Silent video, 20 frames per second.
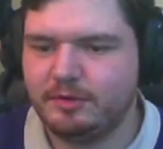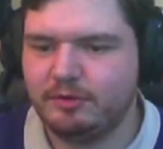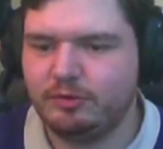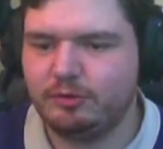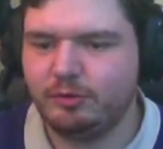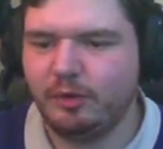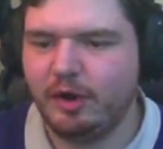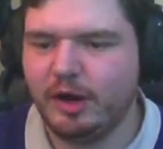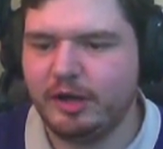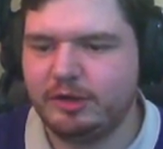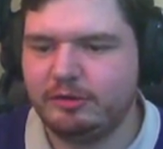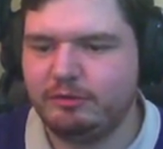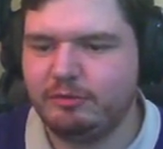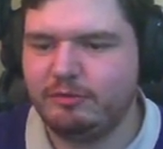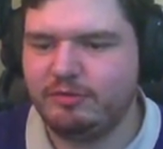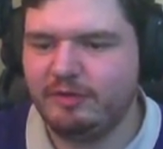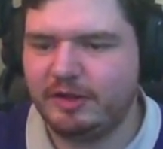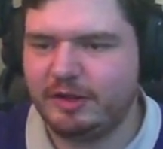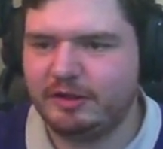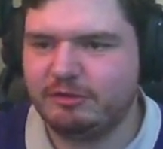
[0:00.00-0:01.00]
Dwight, you
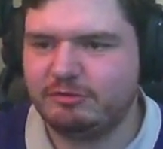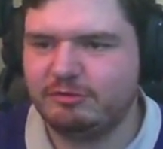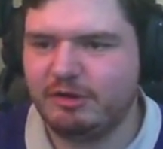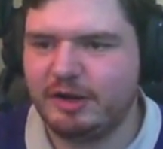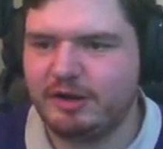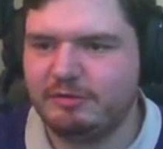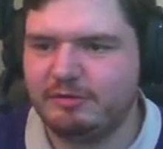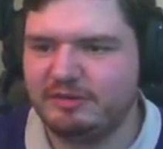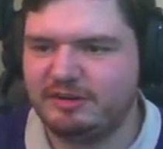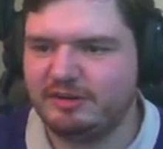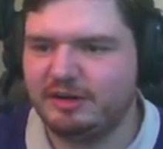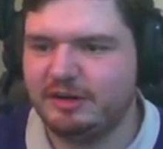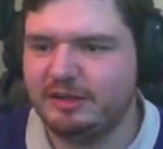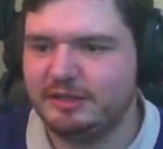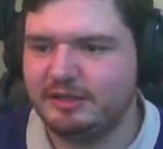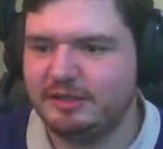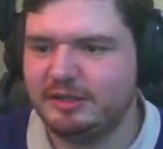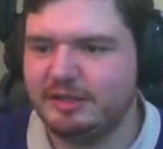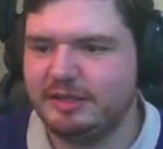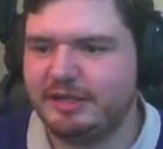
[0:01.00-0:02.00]
fucking traitorous
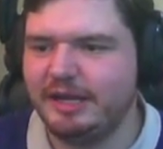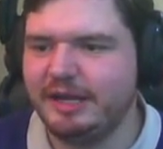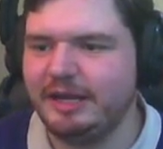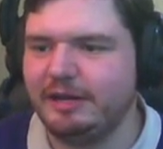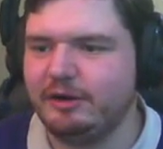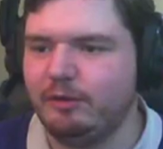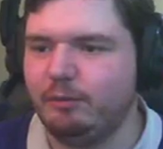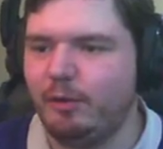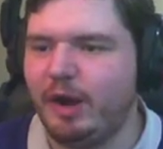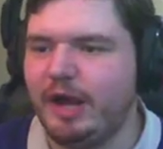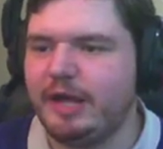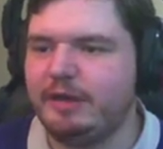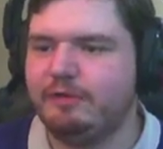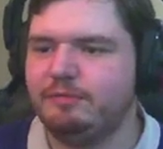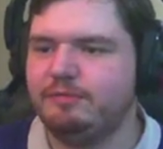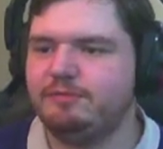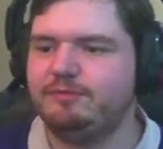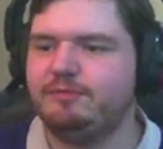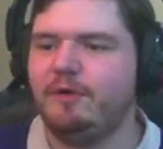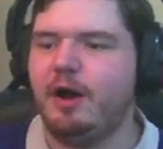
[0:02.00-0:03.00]
cunt! Get it away!
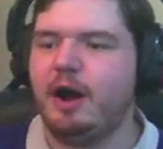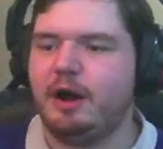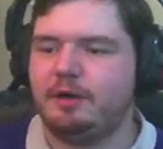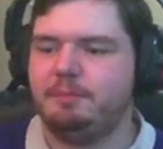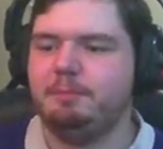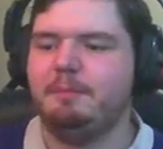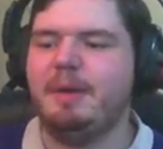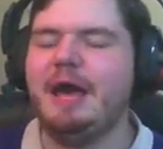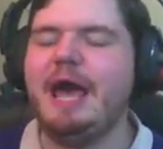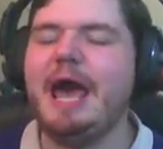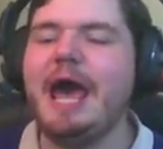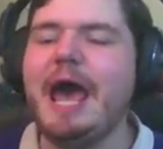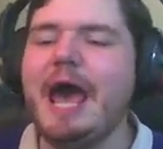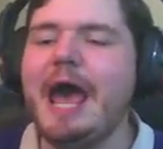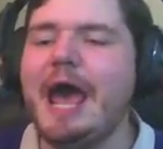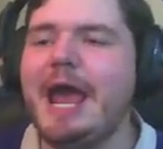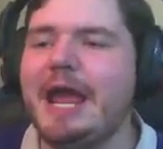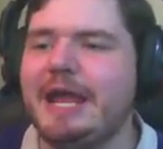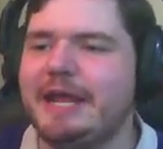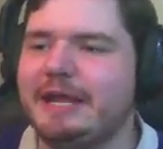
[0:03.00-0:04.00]
Fuck
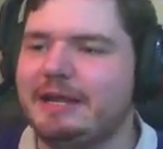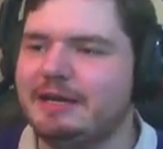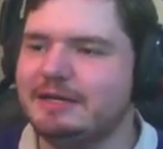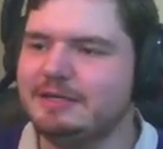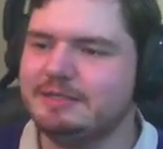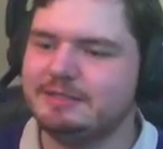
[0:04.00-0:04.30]
me!